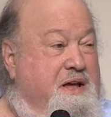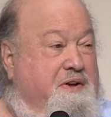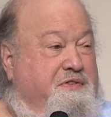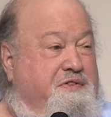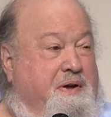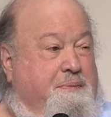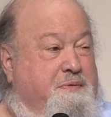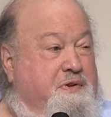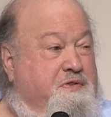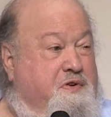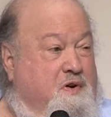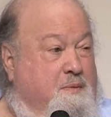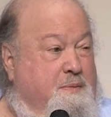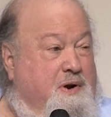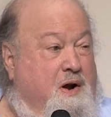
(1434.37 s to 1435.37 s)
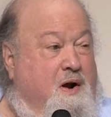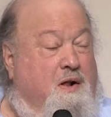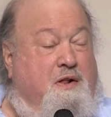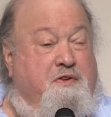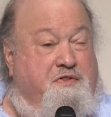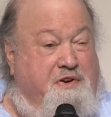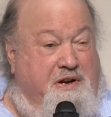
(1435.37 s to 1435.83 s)
accepted
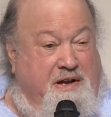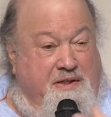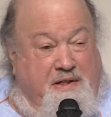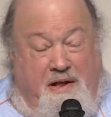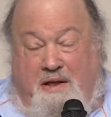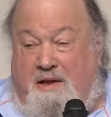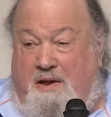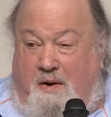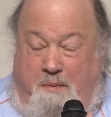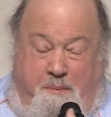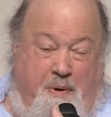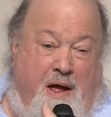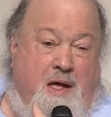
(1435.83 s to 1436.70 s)
terminology that, you know,